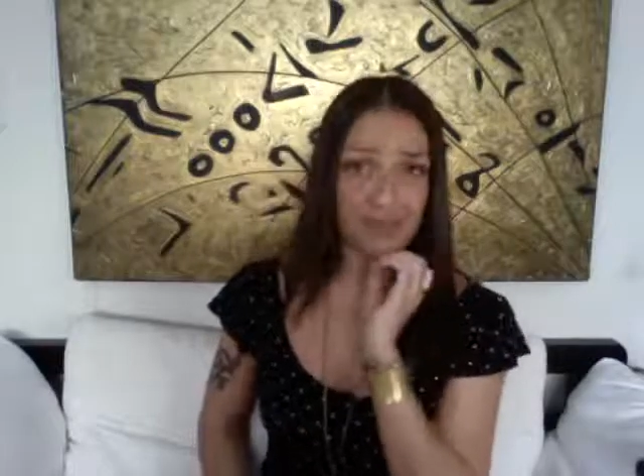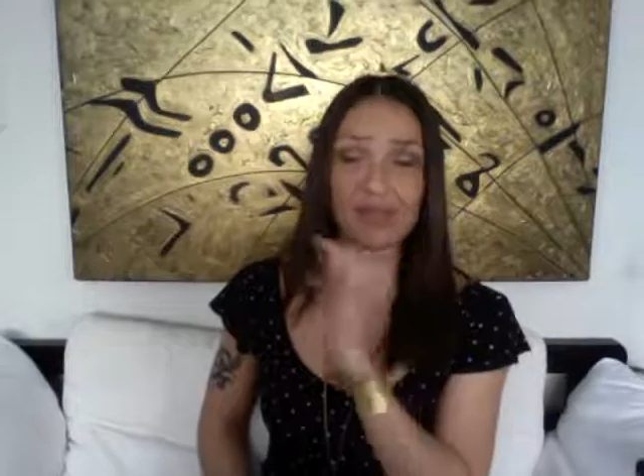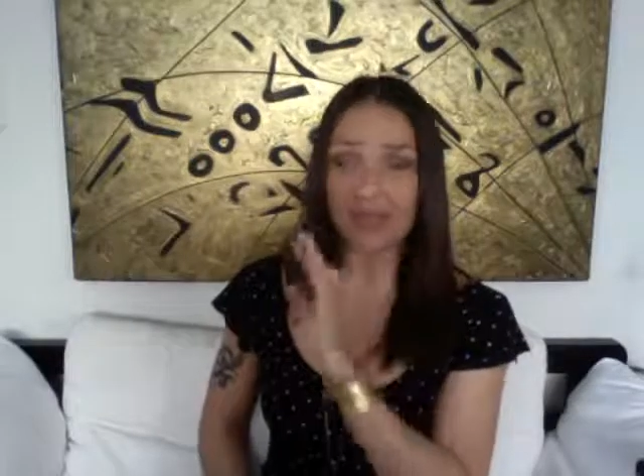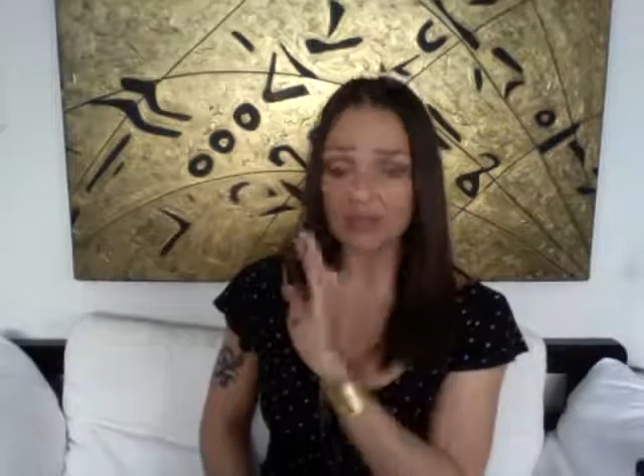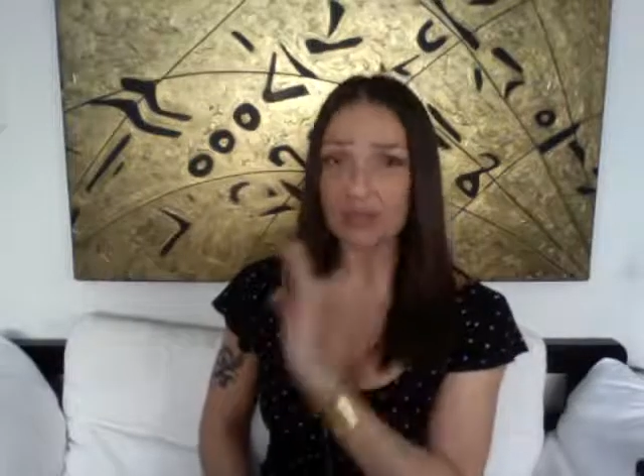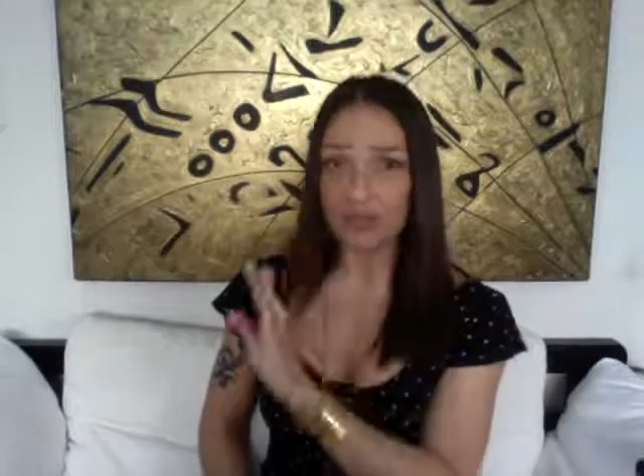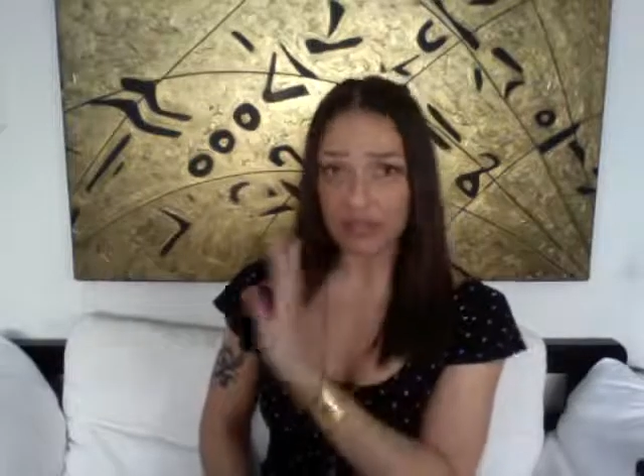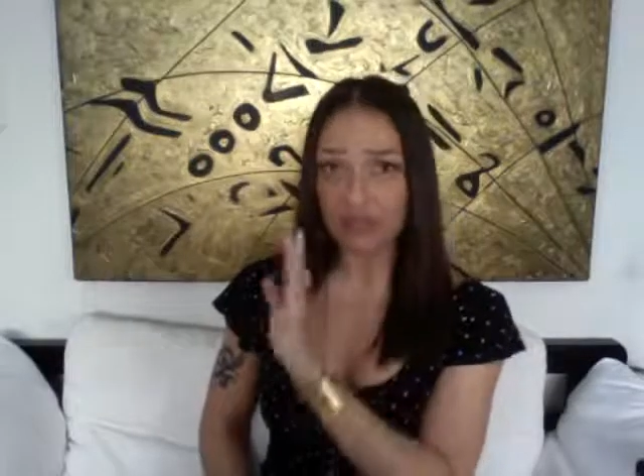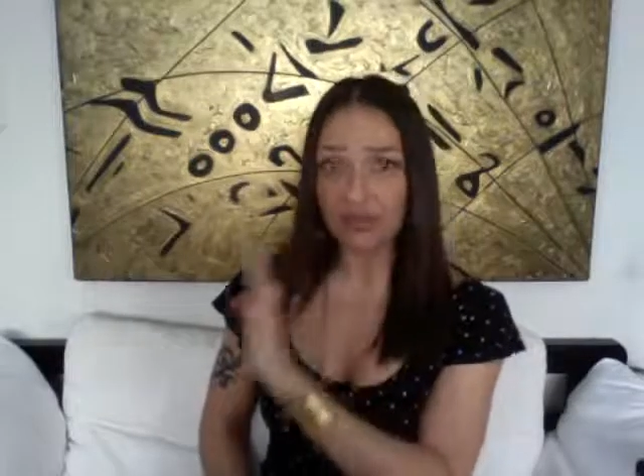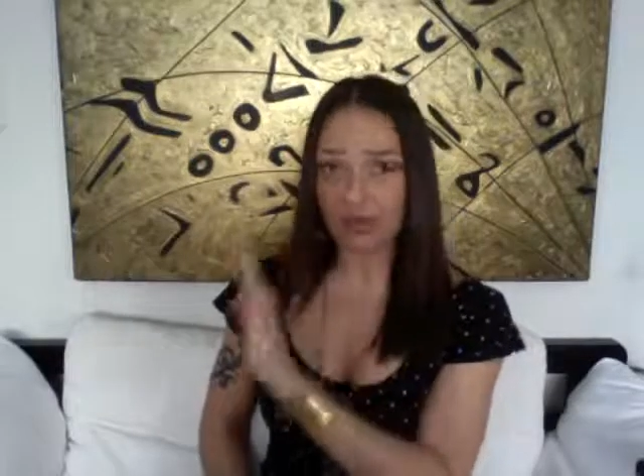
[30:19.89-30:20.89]
That's
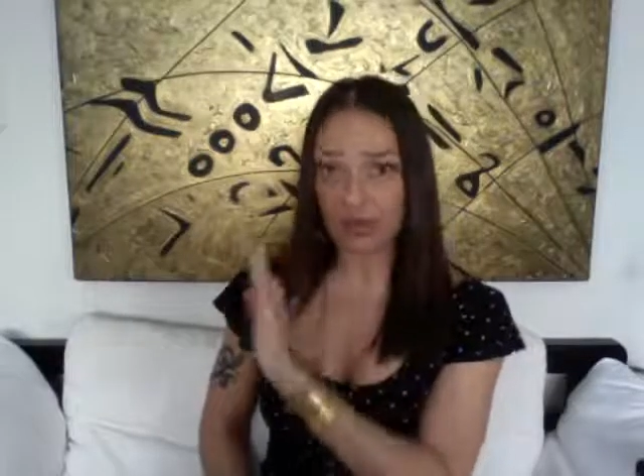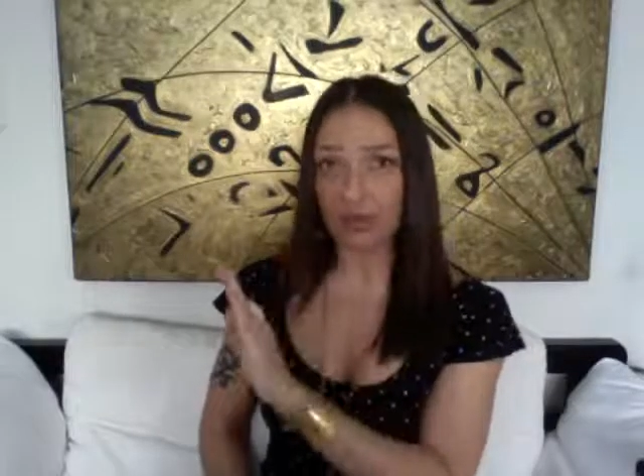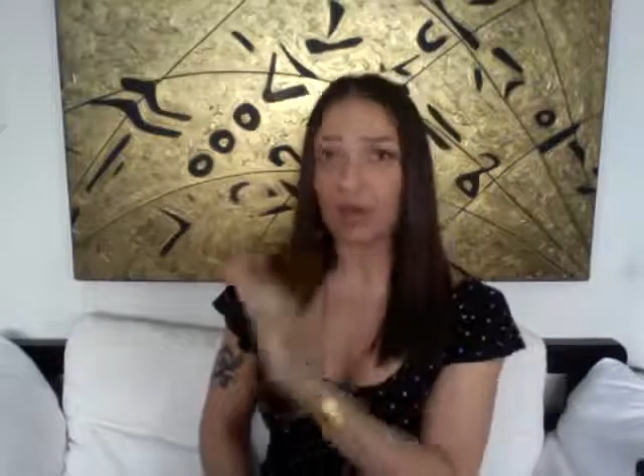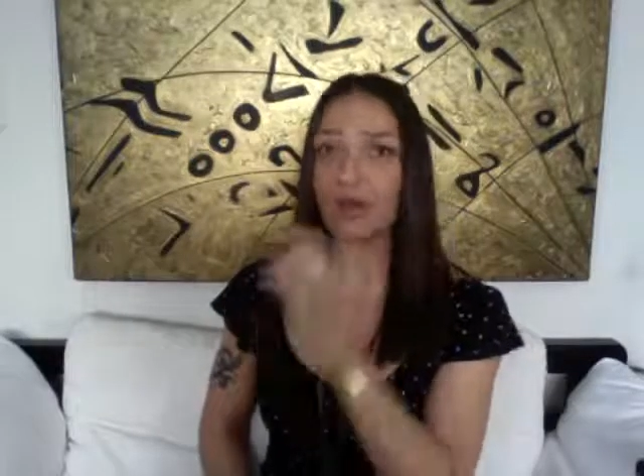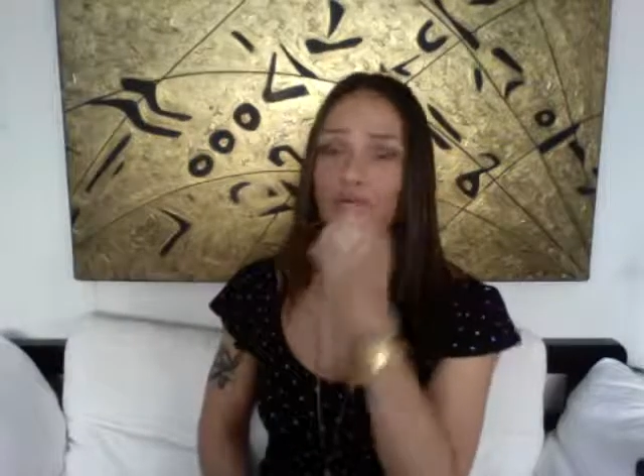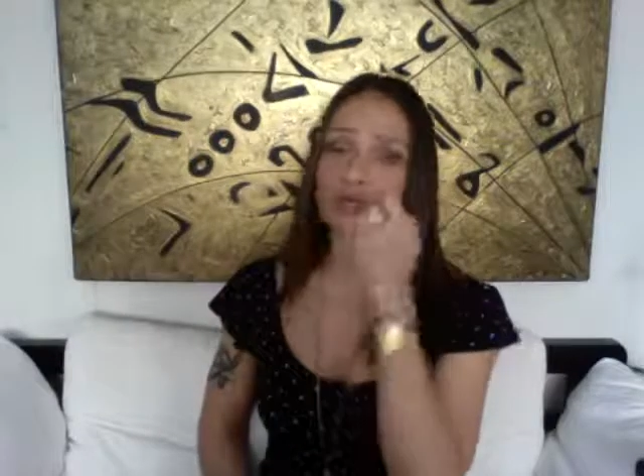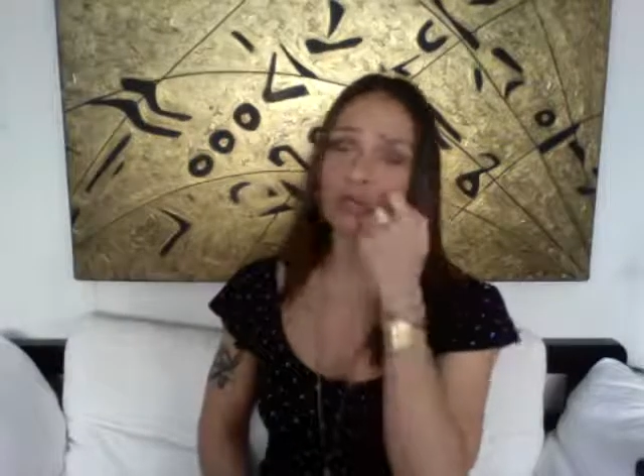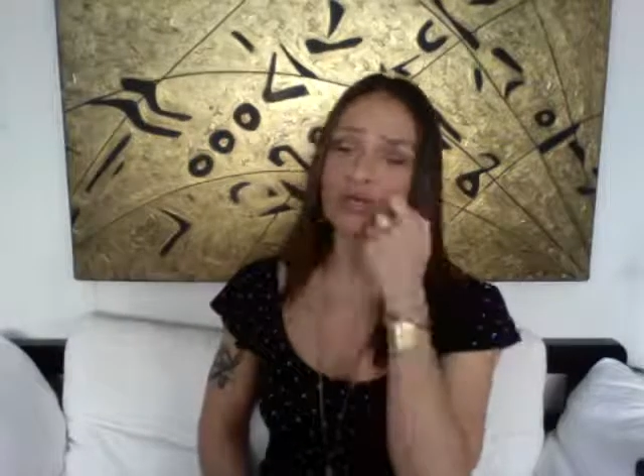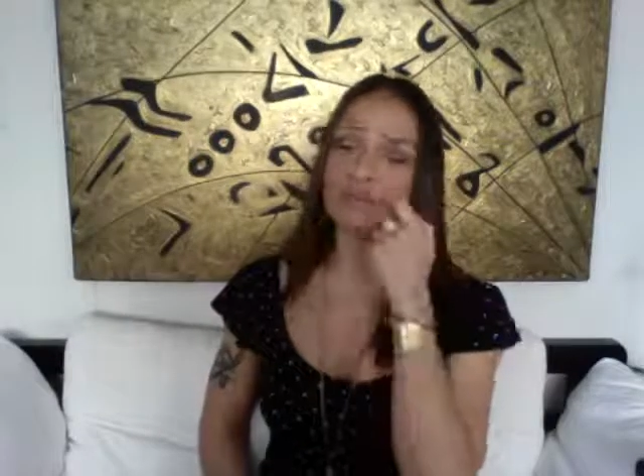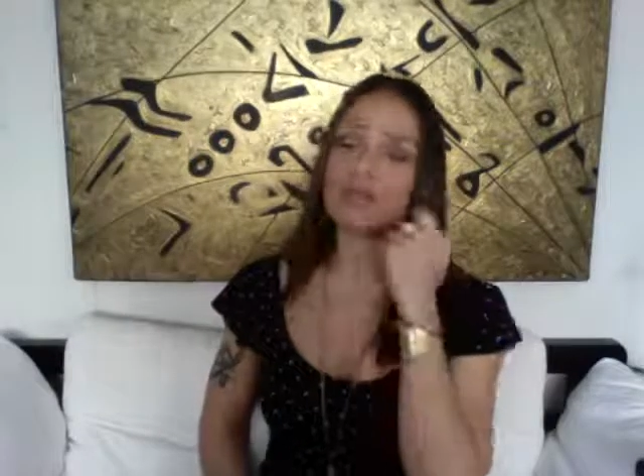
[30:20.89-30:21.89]
her
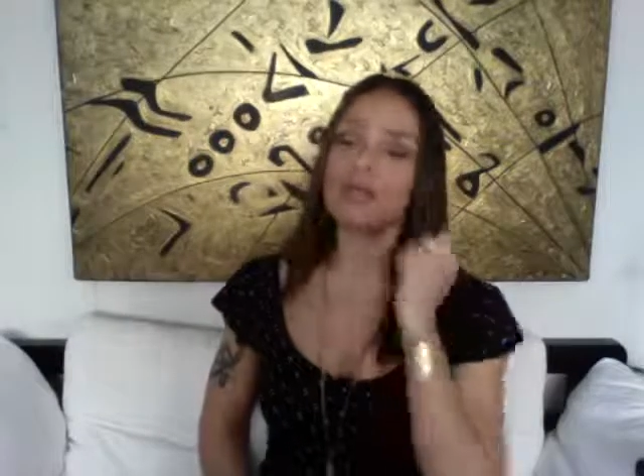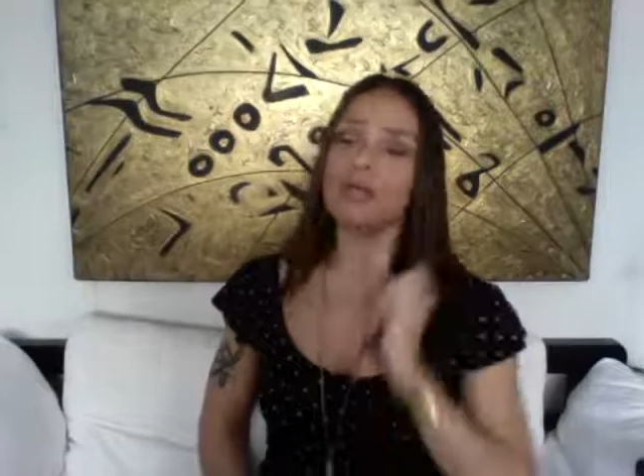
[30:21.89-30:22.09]
experience.